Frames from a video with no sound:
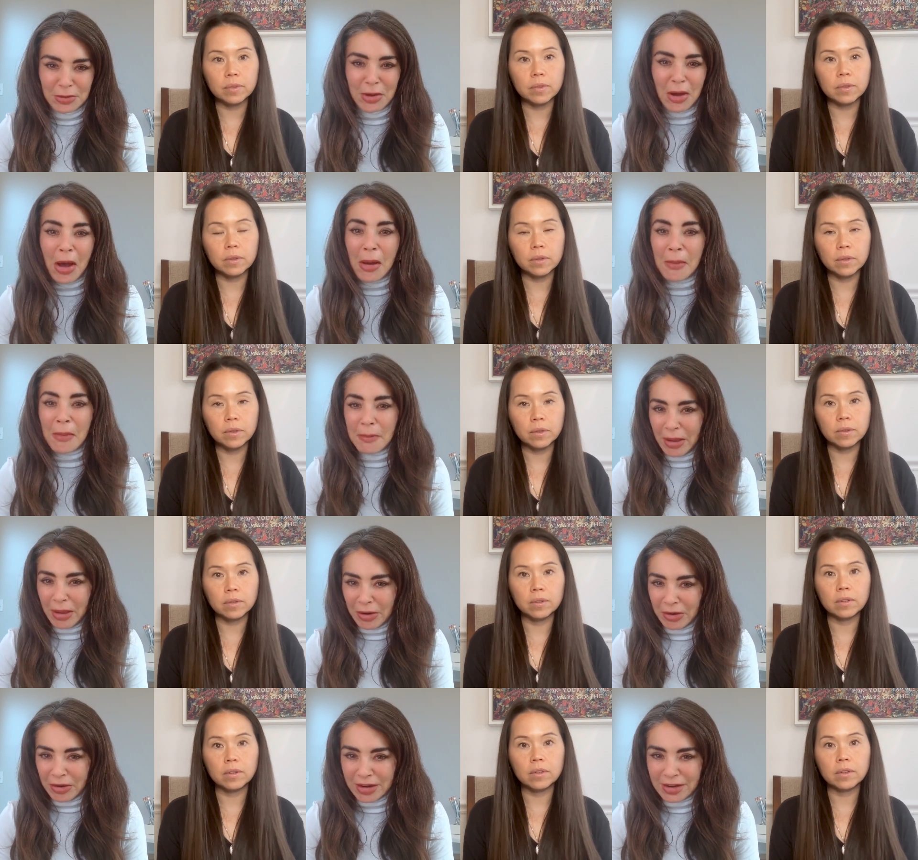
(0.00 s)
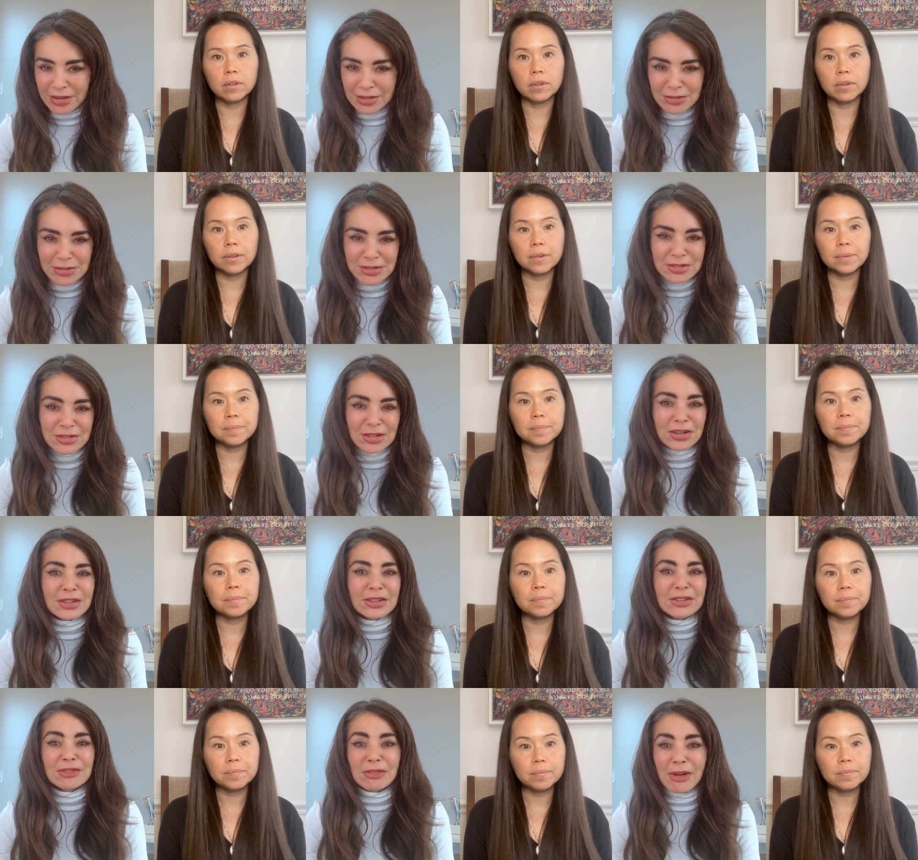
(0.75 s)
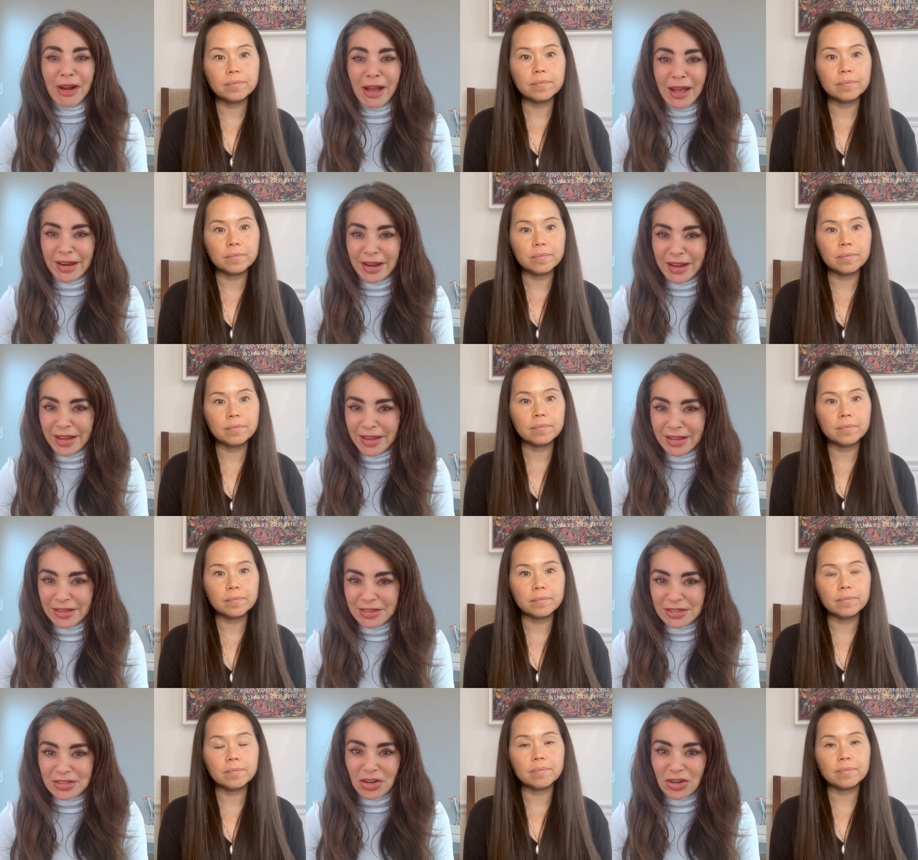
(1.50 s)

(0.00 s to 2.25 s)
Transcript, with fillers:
Speaker 1: You got married. You started running. You